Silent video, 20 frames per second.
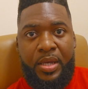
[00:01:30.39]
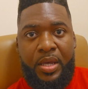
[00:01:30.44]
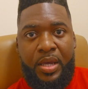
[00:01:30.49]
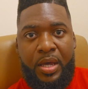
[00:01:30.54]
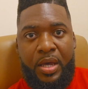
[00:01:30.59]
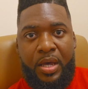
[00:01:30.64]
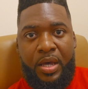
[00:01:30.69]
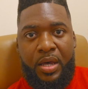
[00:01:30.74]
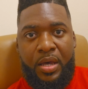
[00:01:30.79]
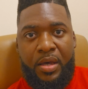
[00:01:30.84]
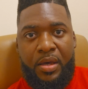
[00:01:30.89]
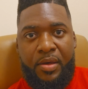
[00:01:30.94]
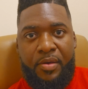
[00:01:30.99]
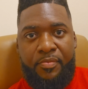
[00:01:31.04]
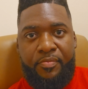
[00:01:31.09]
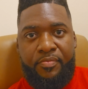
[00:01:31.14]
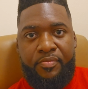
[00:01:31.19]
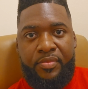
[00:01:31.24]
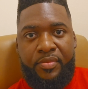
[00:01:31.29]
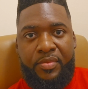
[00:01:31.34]

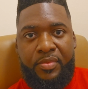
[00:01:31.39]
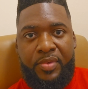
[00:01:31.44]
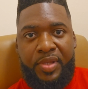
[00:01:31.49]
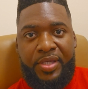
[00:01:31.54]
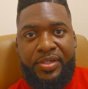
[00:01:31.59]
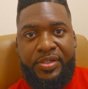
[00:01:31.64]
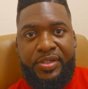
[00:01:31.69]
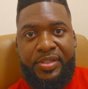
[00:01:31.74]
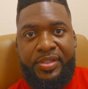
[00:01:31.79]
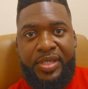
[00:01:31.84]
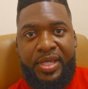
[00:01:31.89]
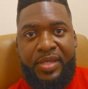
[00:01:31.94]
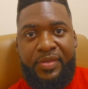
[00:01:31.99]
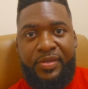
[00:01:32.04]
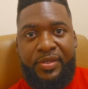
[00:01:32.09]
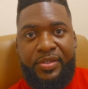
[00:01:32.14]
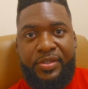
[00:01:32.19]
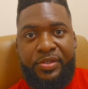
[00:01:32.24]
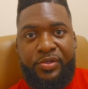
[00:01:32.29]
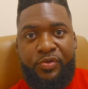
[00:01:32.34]
Let's just say
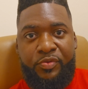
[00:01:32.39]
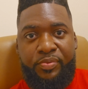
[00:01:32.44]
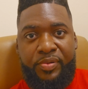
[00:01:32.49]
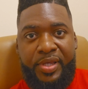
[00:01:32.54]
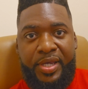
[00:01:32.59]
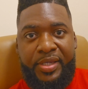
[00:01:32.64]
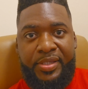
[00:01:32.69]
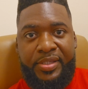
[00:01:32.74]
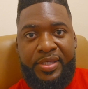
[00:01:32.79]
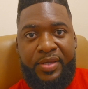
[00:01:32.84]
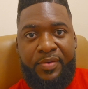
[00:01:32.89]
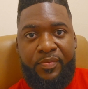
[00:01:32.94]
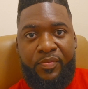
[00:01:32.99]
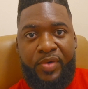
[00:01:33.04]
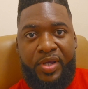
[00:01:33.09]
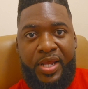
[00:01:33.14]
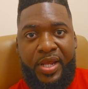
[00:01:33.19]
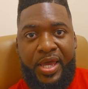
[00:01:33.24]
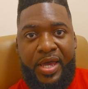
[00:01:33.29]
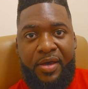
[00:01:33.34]
this duplex can
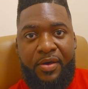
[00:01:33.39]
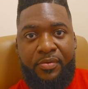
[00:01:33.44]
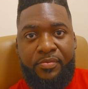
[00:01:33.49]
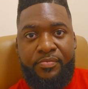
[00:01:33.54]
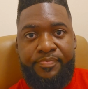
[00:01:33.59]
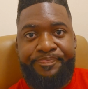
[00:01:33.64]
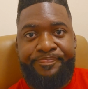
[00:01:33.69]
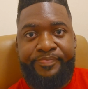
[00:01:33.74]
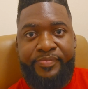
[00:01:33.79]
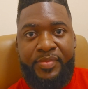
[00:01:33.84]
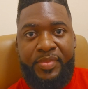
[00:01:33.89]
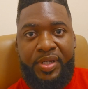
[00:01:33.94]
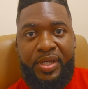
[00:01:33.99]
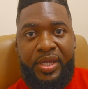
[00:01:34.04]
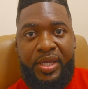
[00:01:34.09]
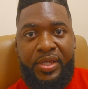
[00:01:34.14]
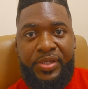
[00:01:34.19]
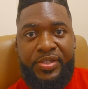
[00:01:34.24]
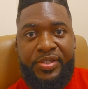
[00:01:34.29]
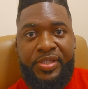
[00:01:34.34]
rent out
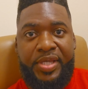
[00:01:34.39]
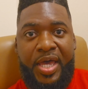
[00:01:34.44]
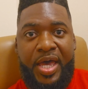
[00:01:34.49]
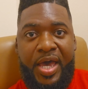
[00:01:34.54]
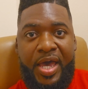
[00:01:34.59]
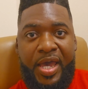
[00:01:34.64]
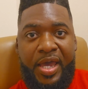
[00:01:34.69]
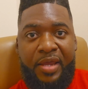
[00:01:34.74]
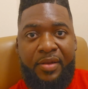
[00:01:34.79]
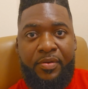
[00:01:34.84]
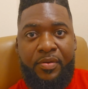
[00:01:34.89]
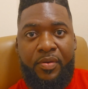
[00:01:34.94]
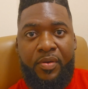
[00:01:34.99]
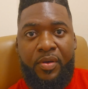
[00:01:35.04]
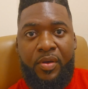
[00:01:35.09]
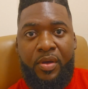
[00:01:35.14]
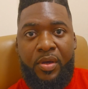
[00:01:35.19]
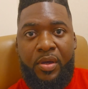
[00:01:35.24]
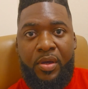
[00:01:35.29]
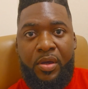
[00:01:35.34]
each side
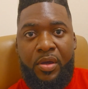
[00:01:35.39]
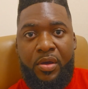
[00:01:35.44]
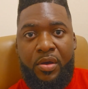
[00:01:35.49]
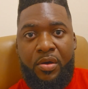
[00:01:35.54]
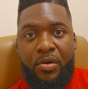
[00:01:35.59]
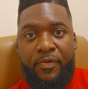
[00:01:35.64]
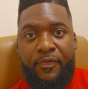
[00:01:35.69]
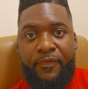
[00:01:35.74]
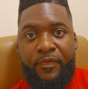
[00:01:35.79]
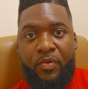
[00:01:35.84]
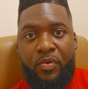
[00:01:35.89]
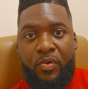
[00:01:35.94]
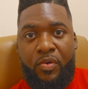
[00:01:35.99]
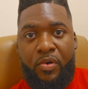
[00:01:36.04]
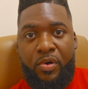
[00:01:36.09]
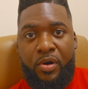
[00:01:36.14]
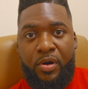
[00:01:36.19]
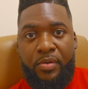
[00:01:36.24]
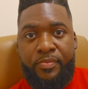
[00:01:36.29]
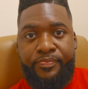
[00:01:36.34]

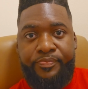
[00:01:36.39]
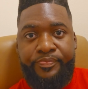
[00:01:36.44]
for